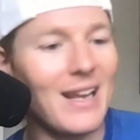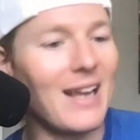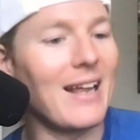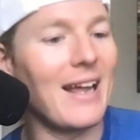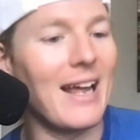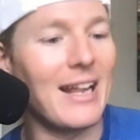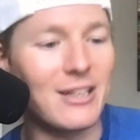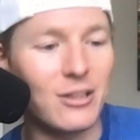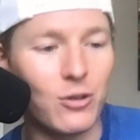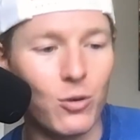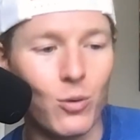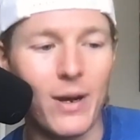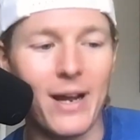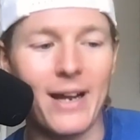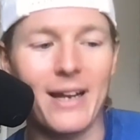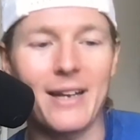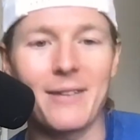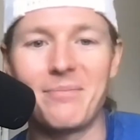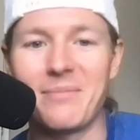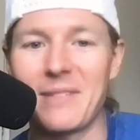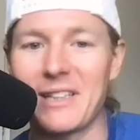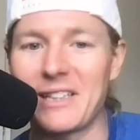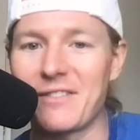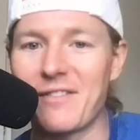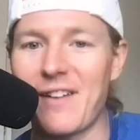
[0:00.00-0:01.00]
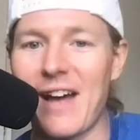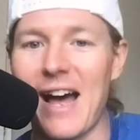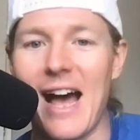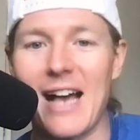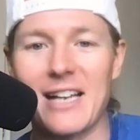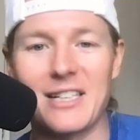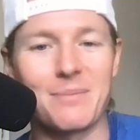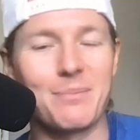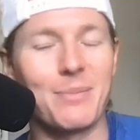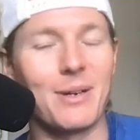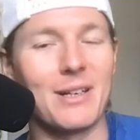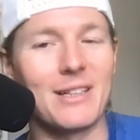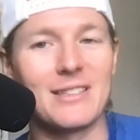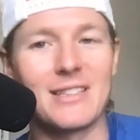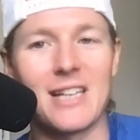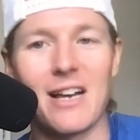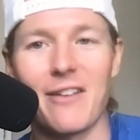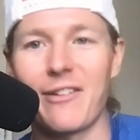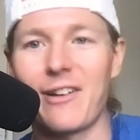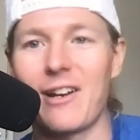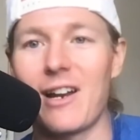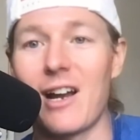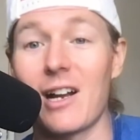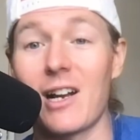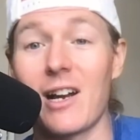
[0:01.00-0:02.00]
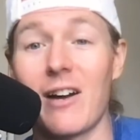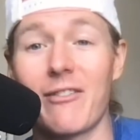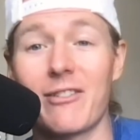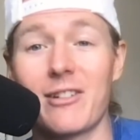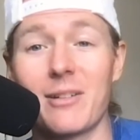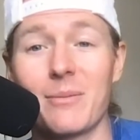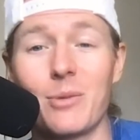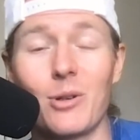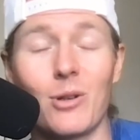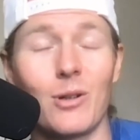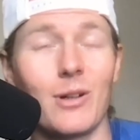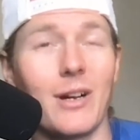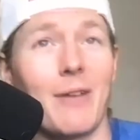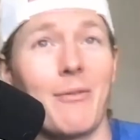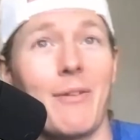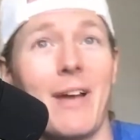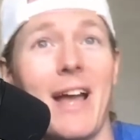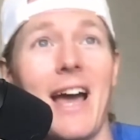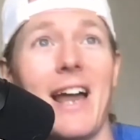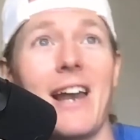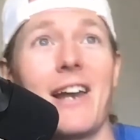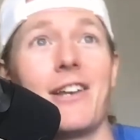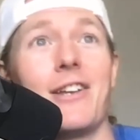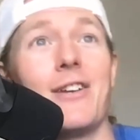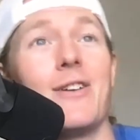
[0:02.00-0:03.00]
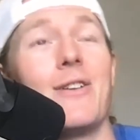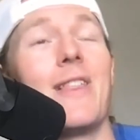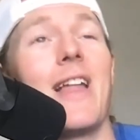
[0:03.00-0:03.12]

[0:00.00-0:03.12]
It's quick, it's fast, but it's definitely not comfortable. And we had to do